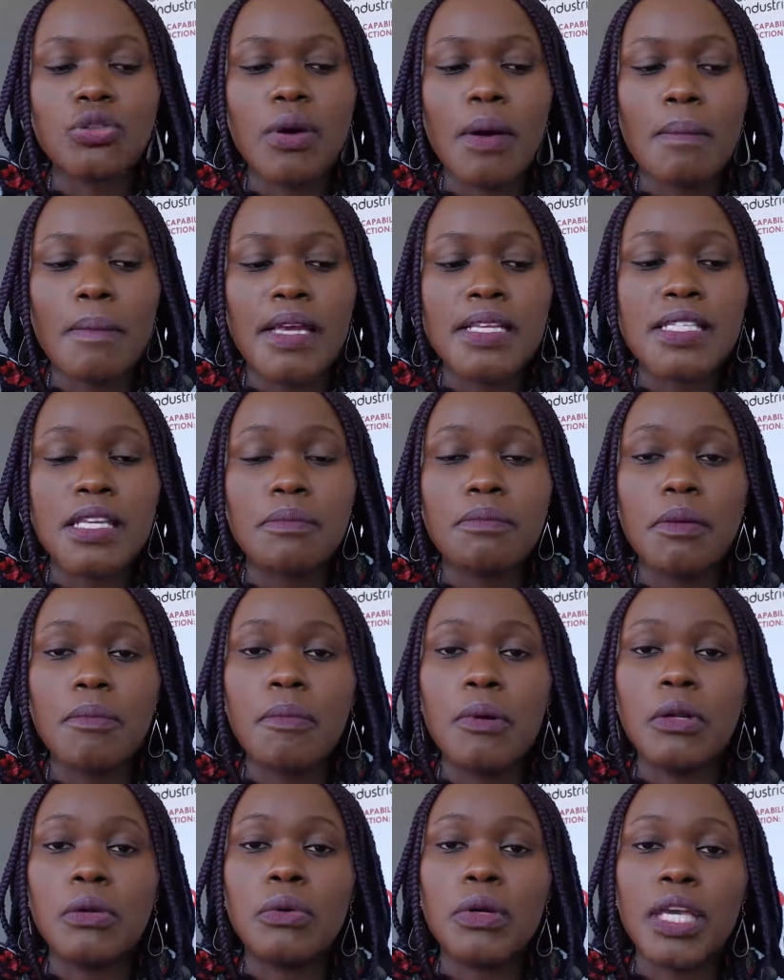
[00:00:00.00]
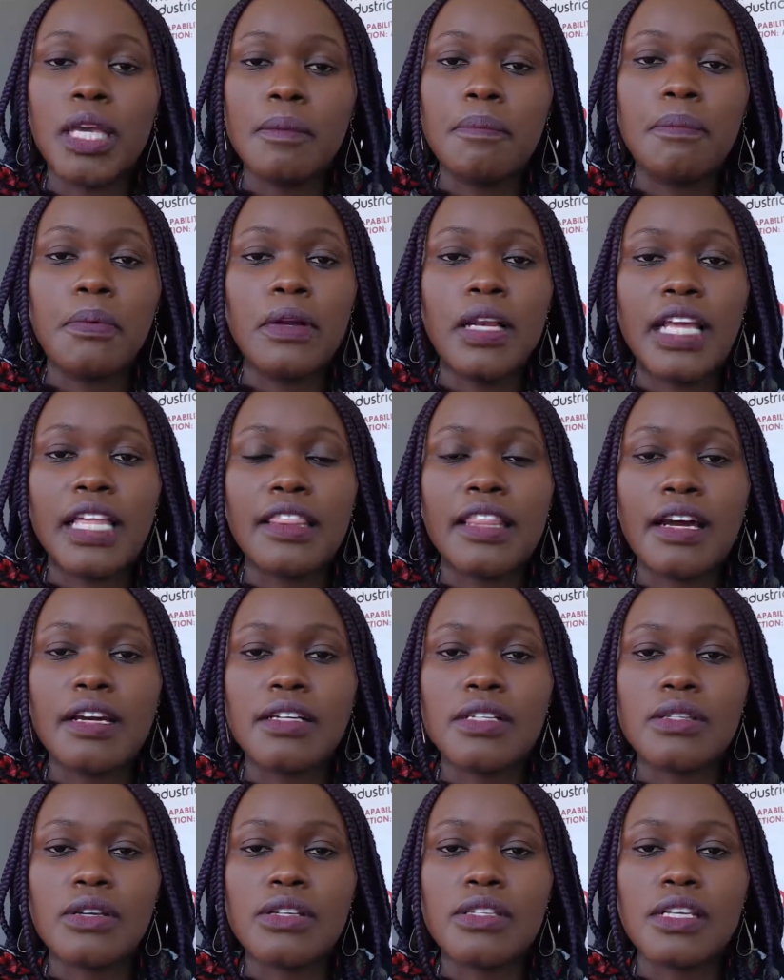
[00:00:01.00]
to amazing people pulling their
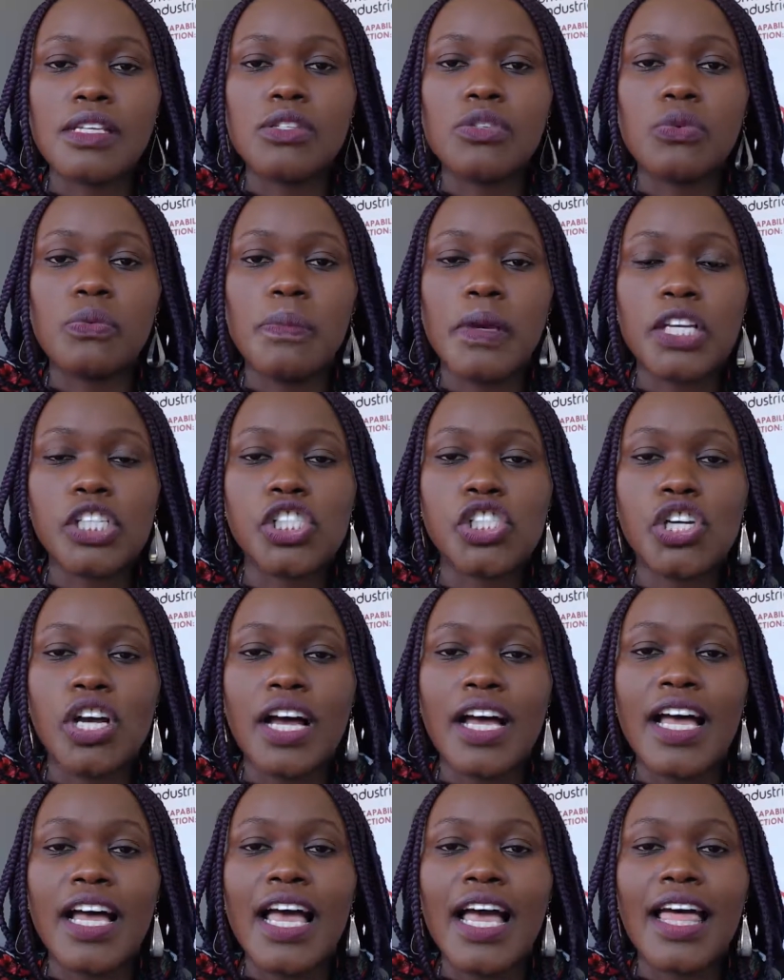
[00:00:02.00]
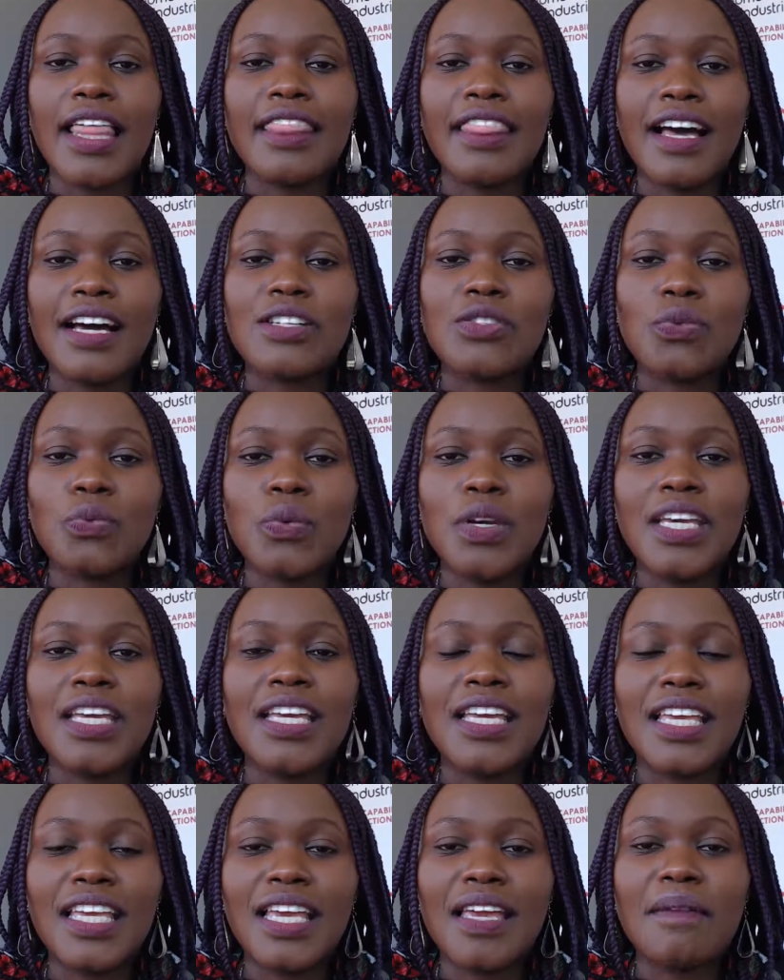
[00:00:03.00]
resources to make sure that we
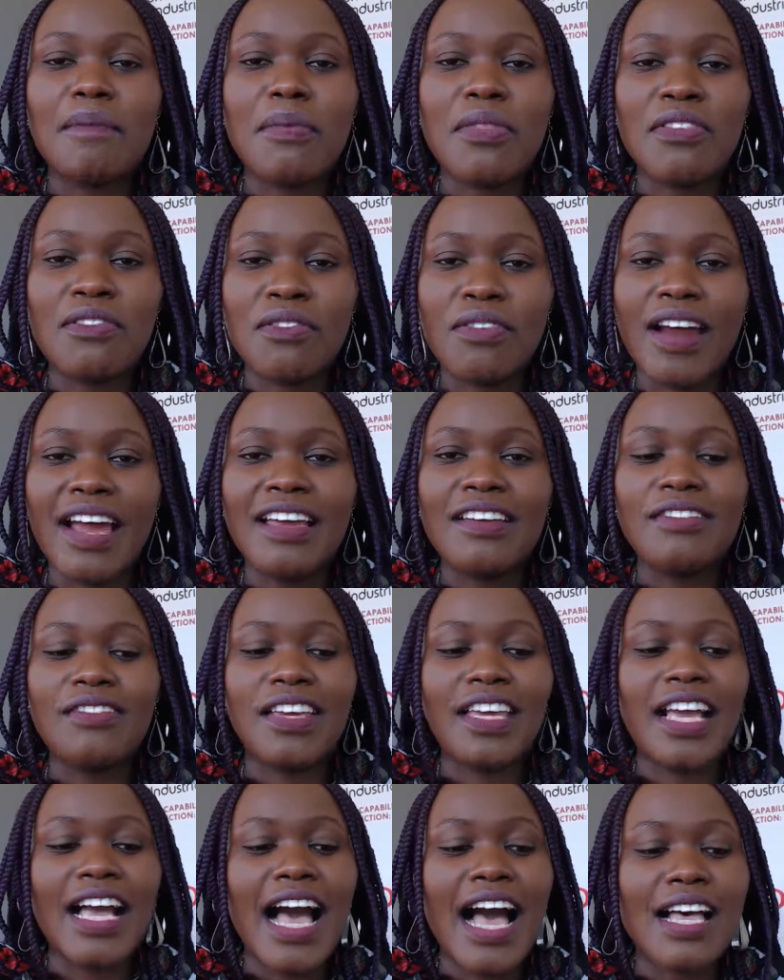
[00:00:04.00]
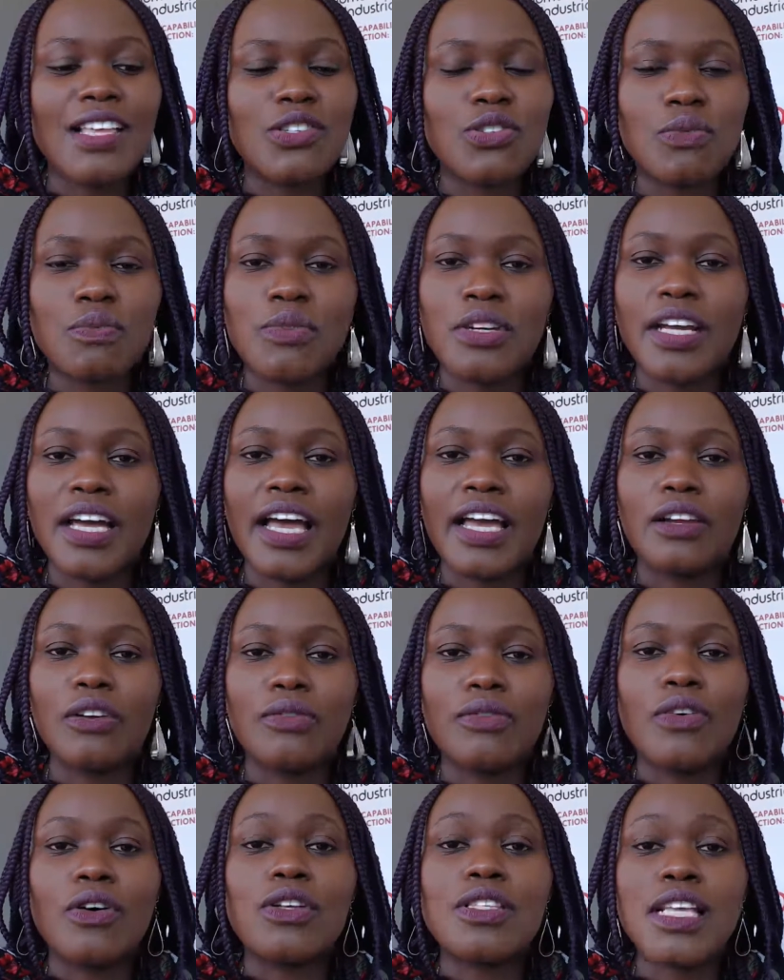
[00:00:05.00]
keep thriving as Ubrica, and
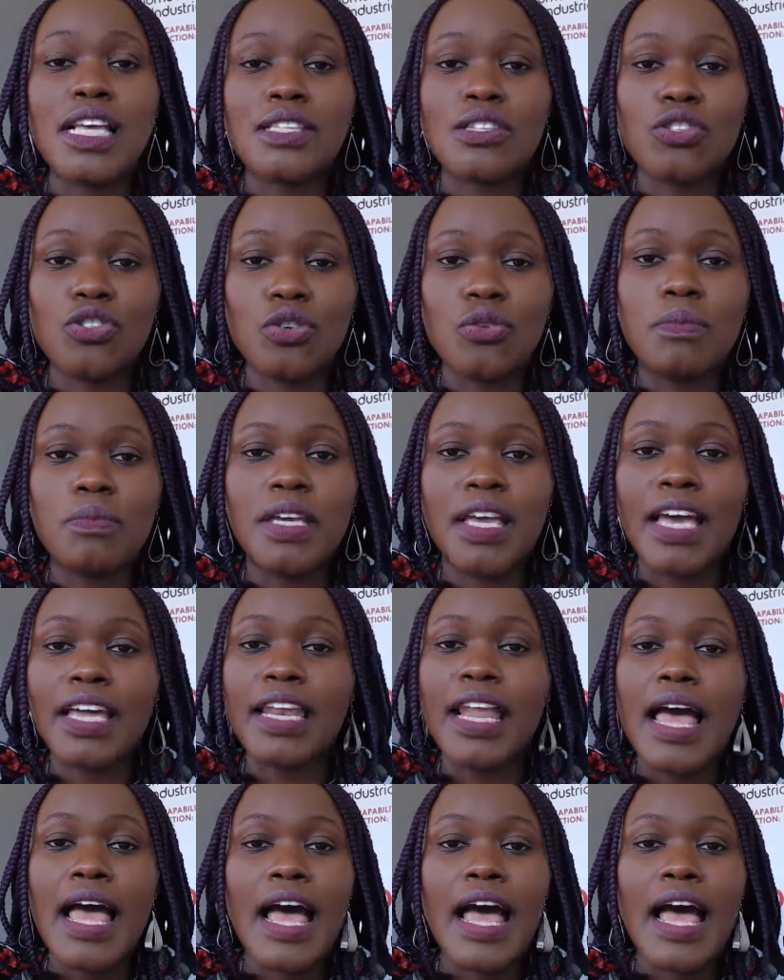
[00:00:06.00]
of course UBN.